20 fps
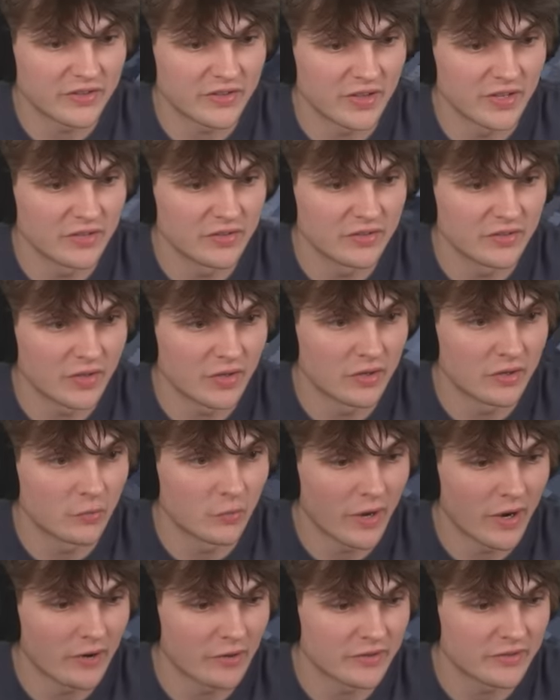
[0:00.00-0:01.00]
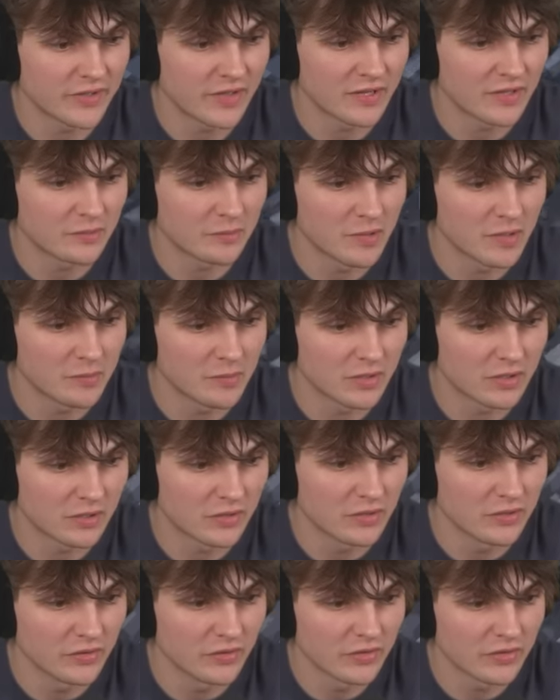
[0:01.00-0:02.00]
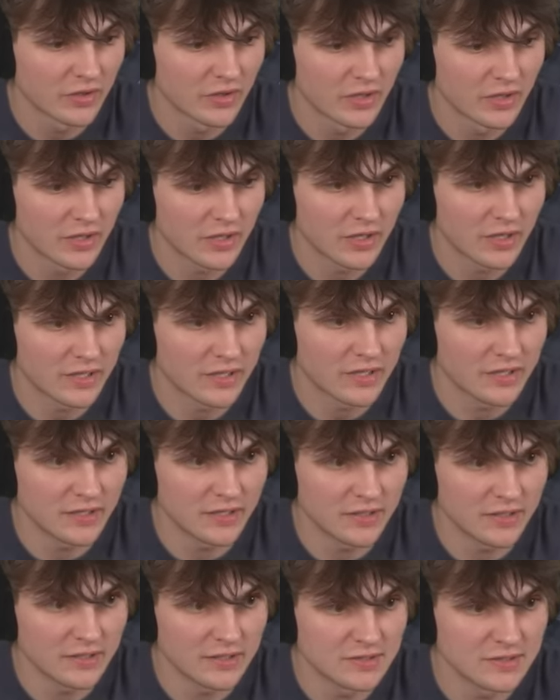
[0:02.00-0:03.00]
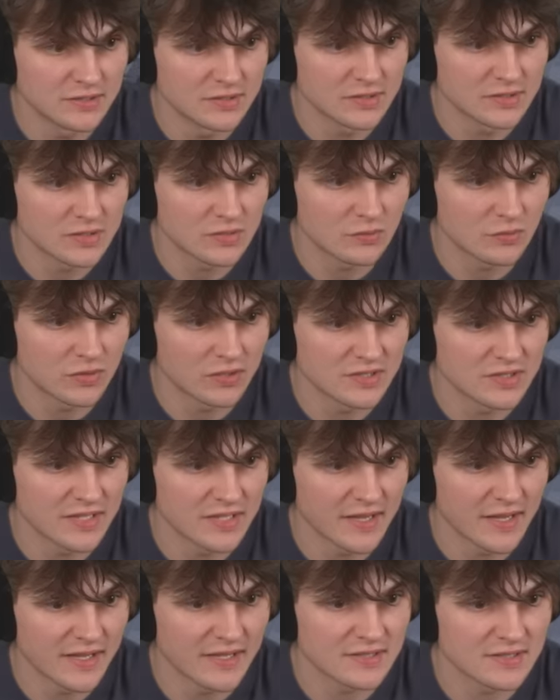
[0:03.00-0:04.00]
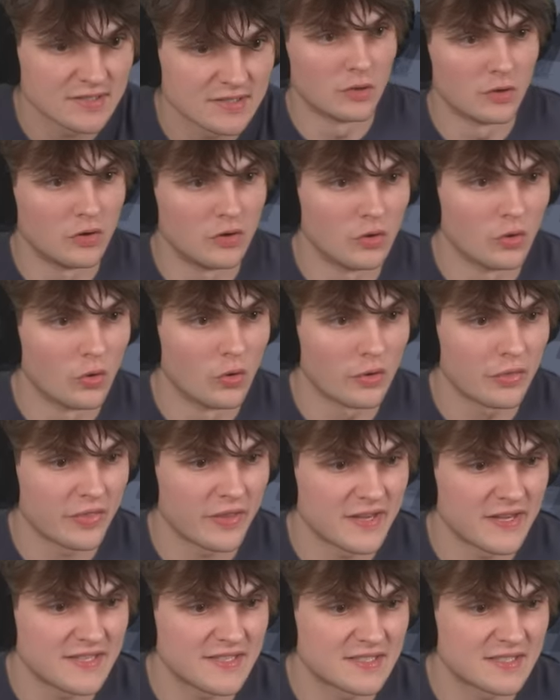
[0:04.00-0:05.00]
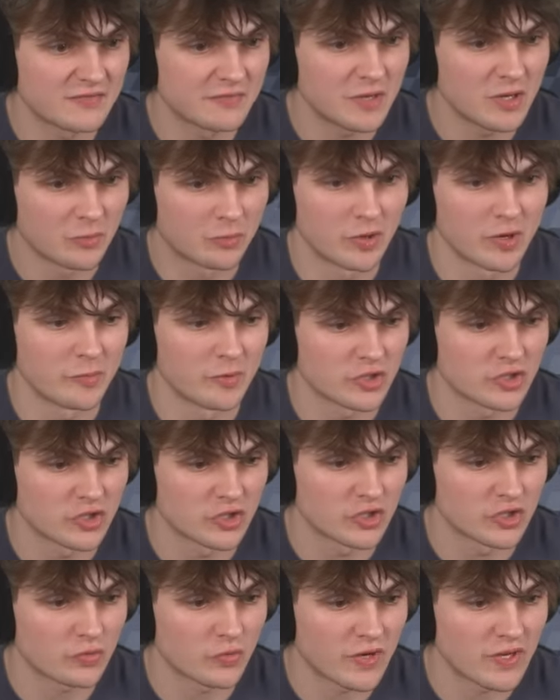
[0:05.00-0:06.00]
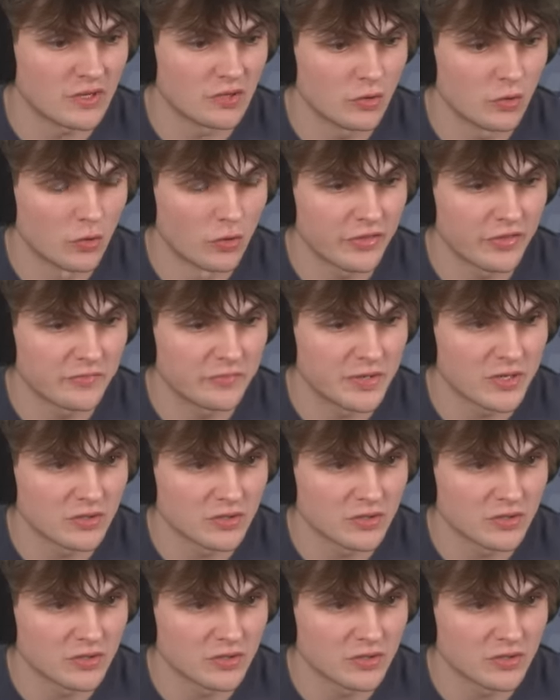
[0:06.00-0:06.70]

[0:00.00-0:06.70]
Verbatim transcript: is and where it takes me because it is, what is it? That's northeast of me or pretty much just straight north of me or